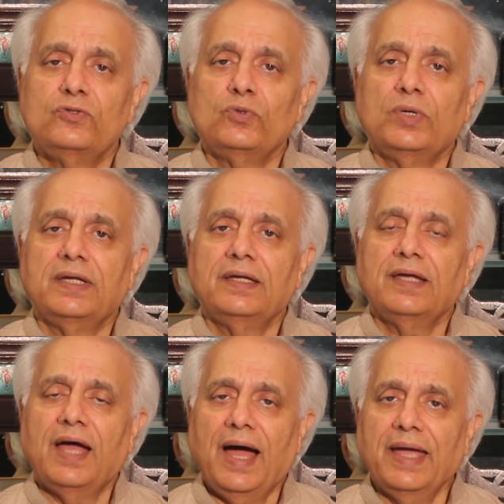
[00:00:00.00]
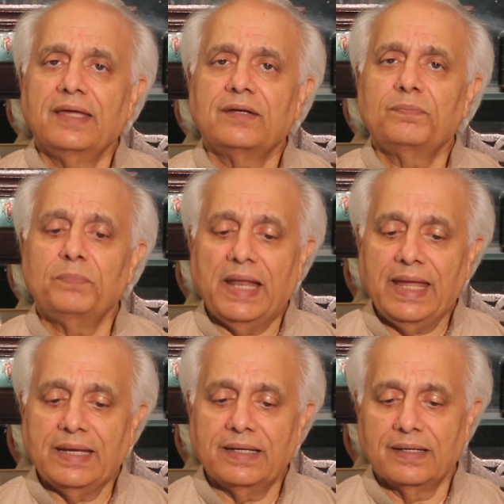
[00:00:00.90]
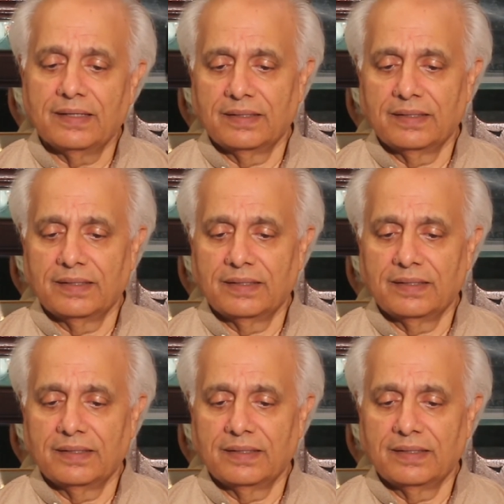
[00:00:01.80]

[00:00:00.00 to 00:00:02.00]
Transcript: to a higher plane.